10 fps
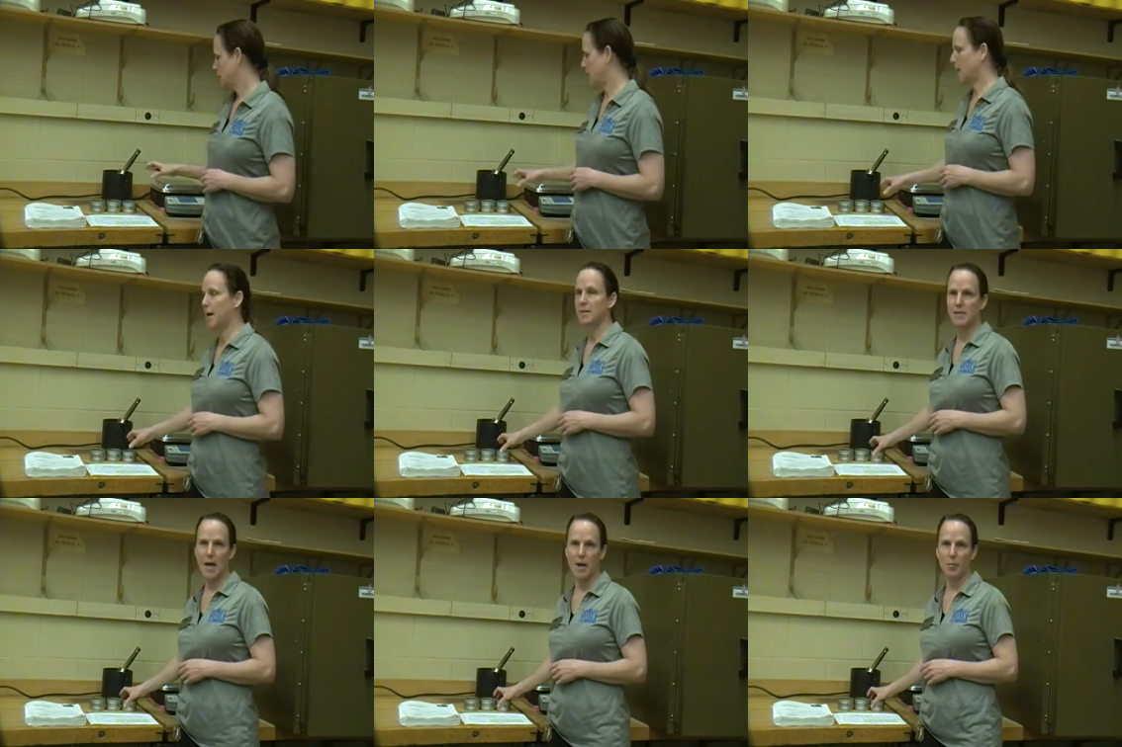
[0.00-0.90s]
That
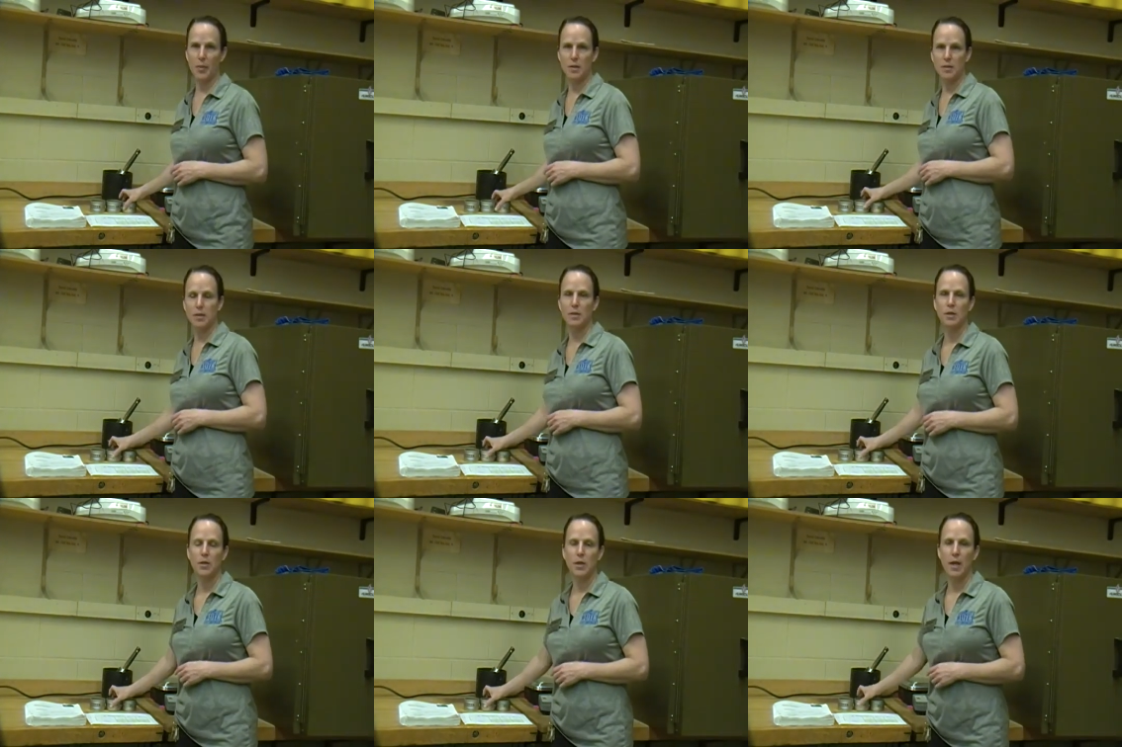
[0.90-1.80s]
has happened,
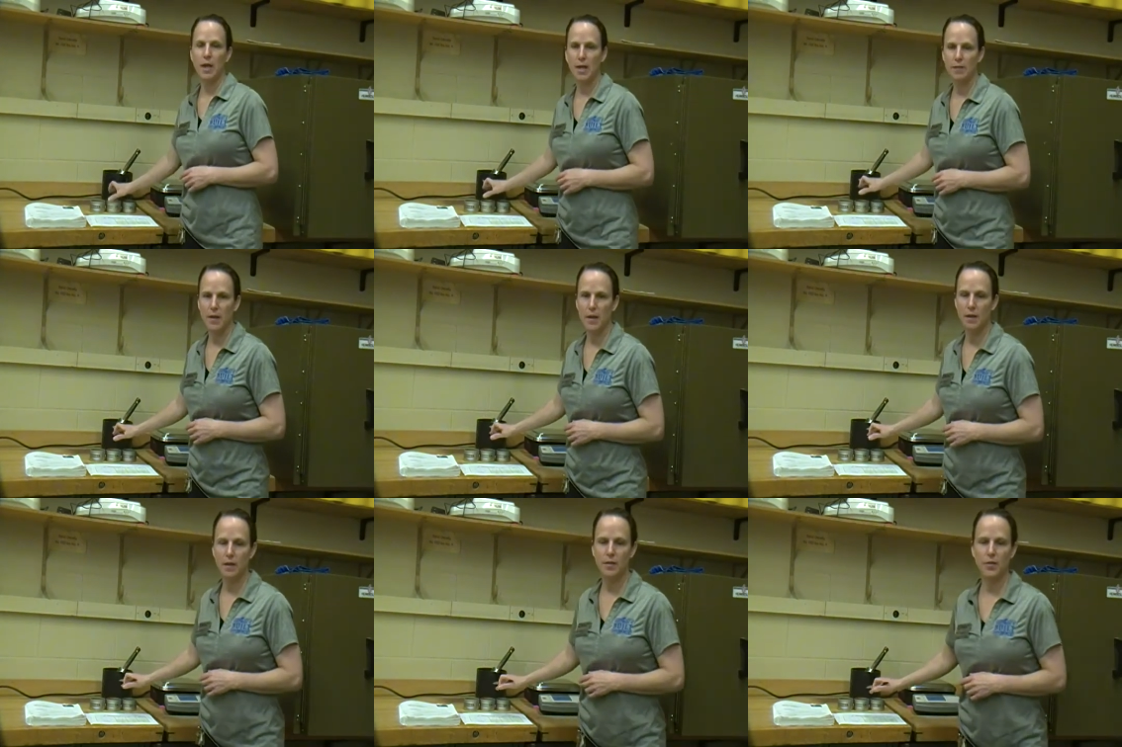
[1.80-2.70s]
and
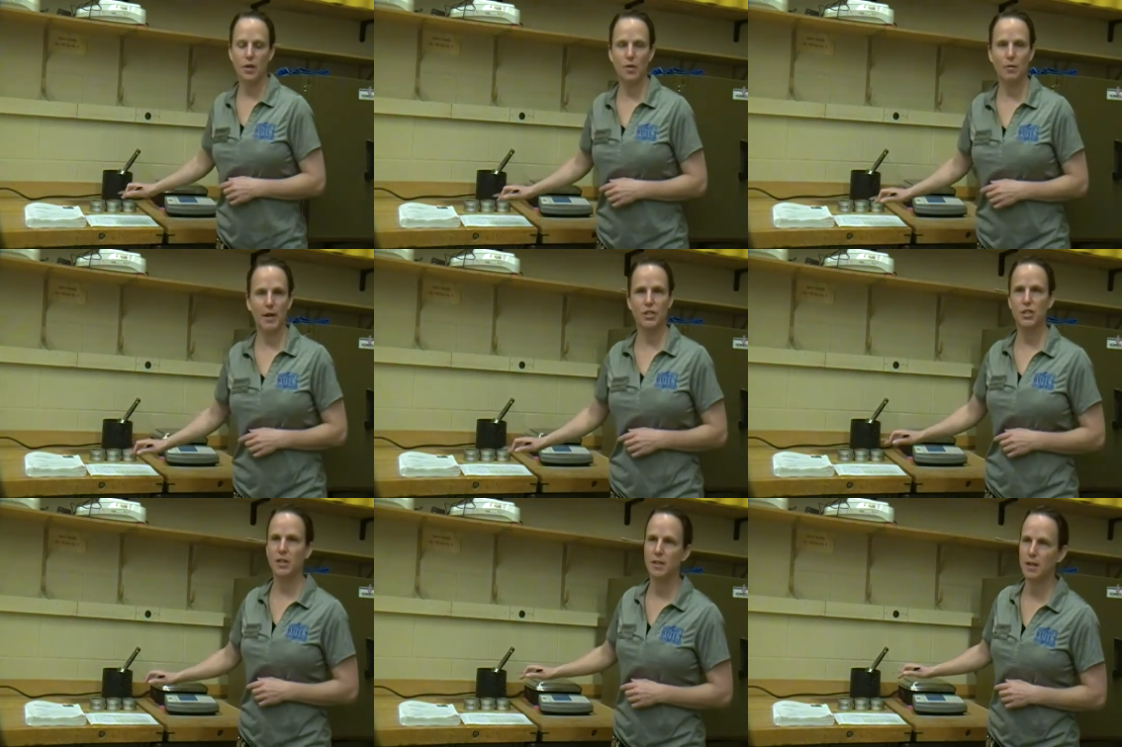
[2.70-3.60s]
then the
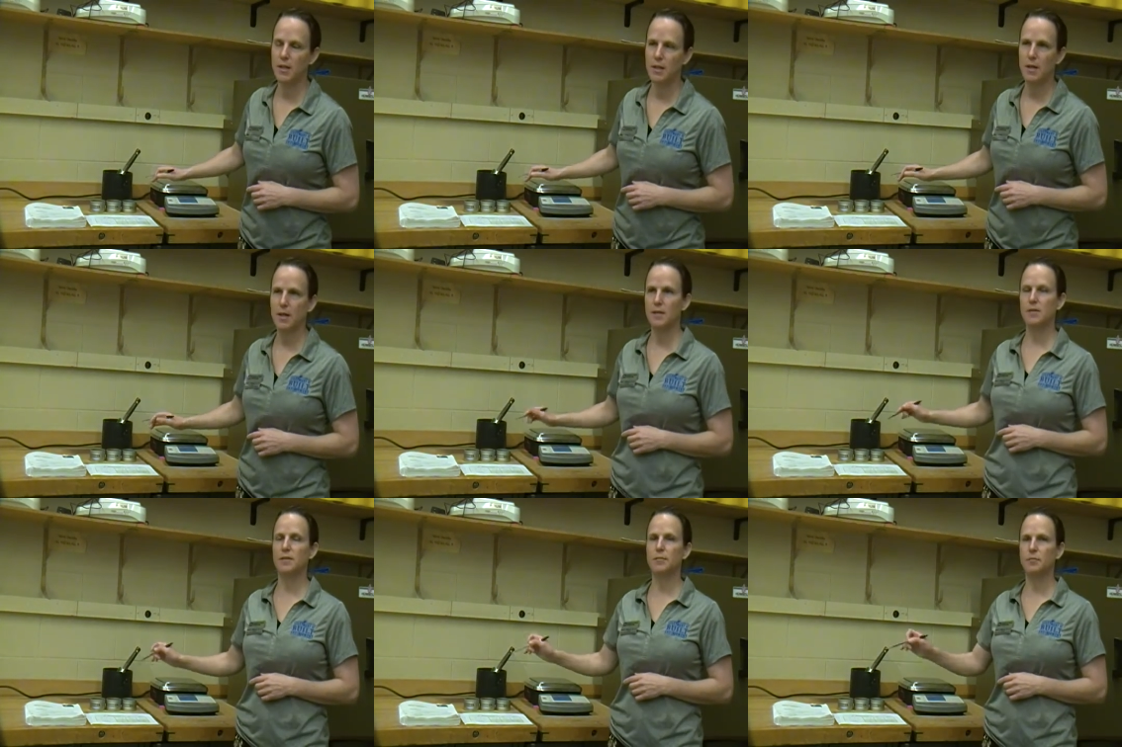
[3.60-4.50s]
correction
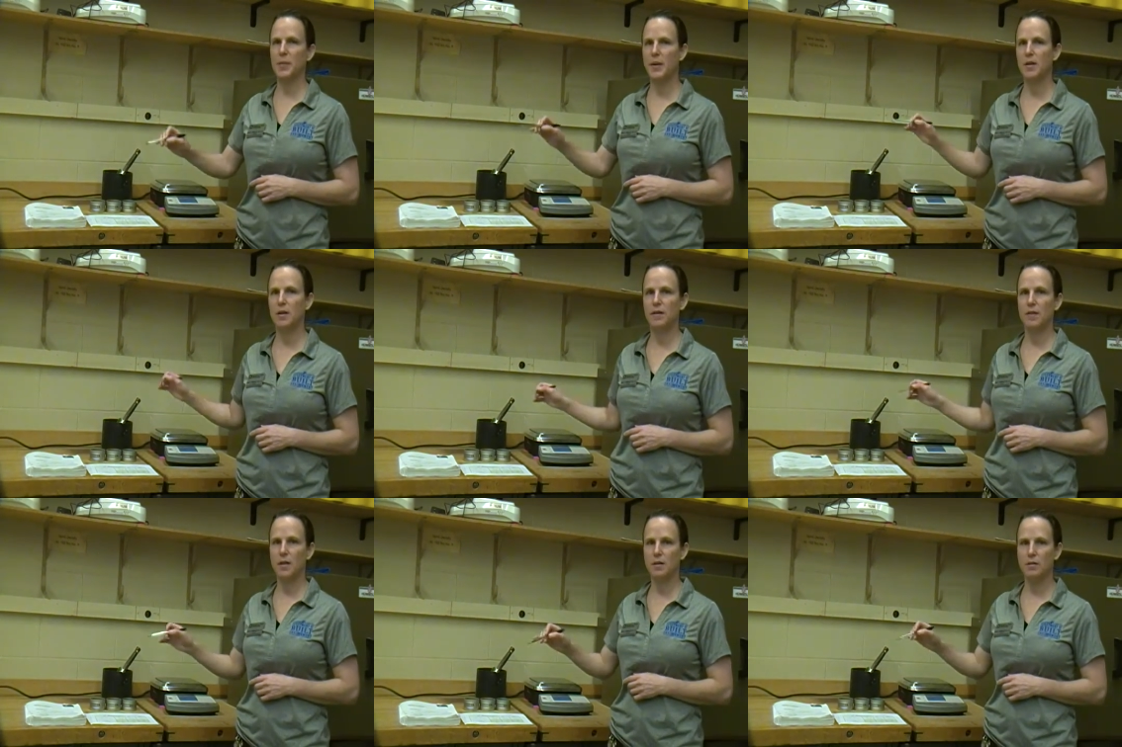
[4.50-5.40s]
has
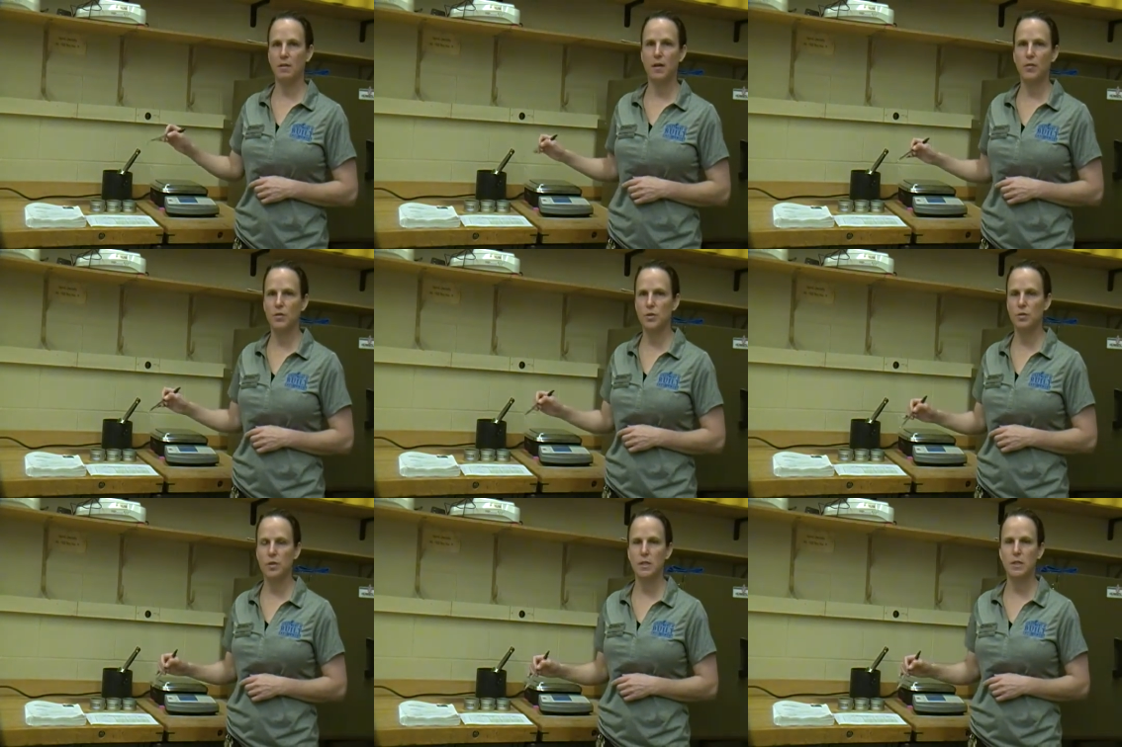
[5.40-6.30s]
been that other
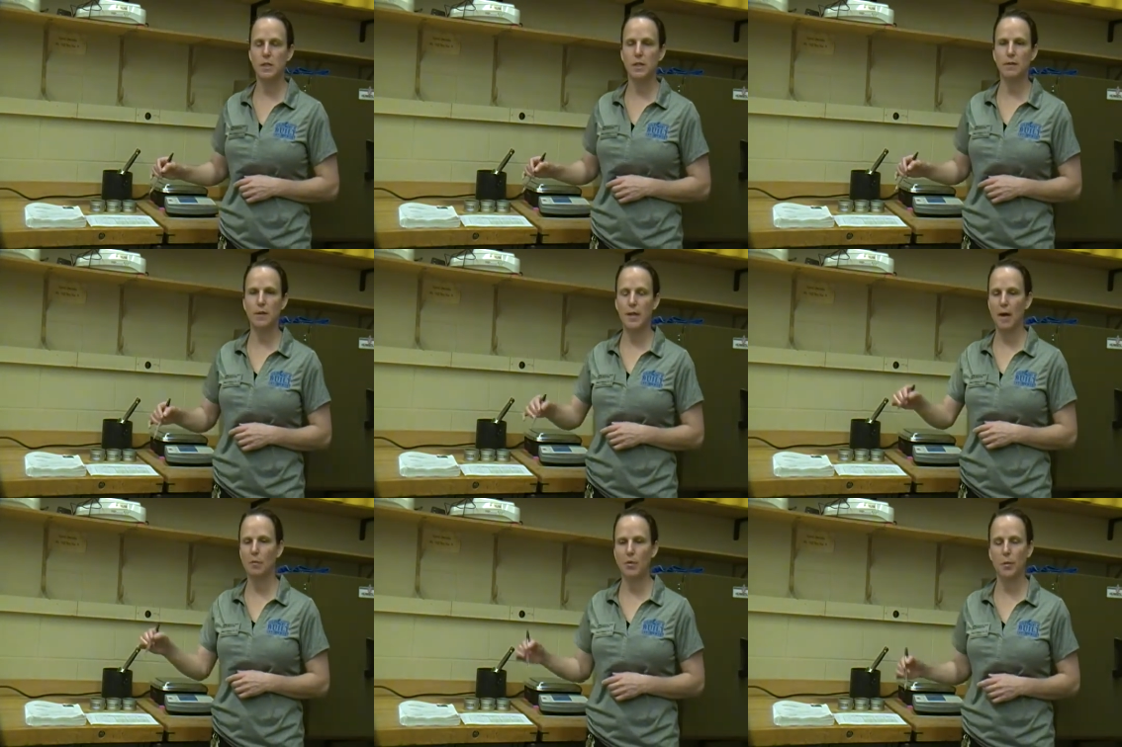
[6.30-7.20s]
students in the
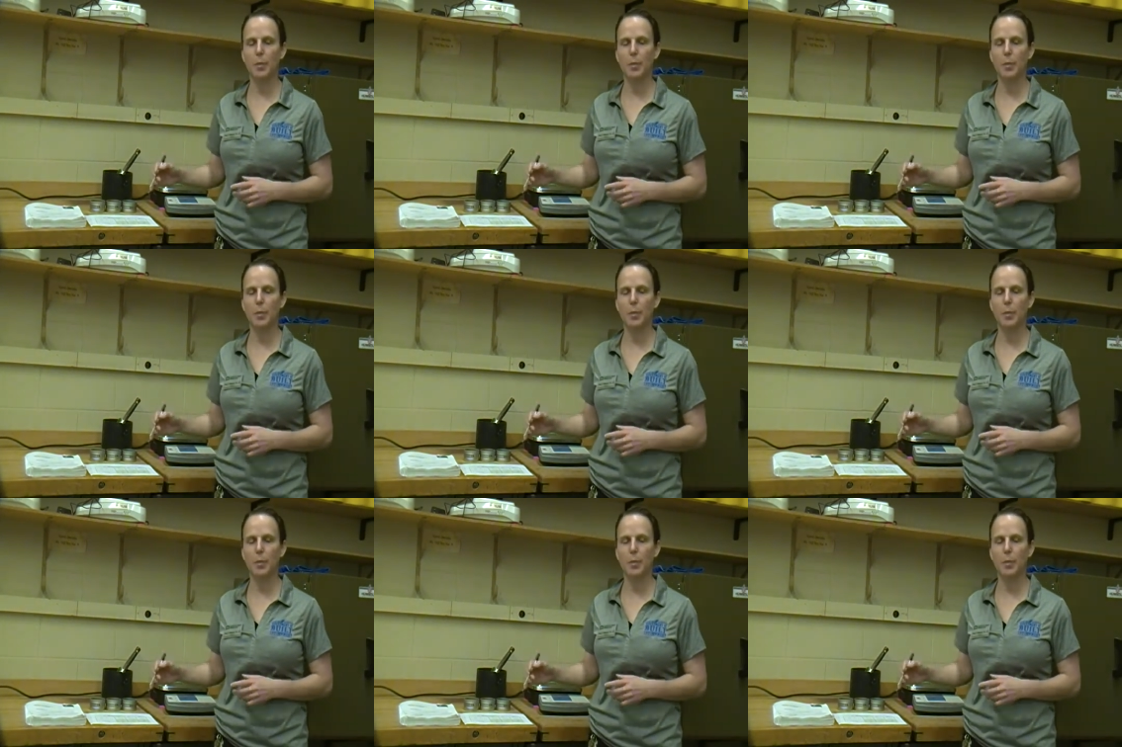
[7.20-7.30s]
lab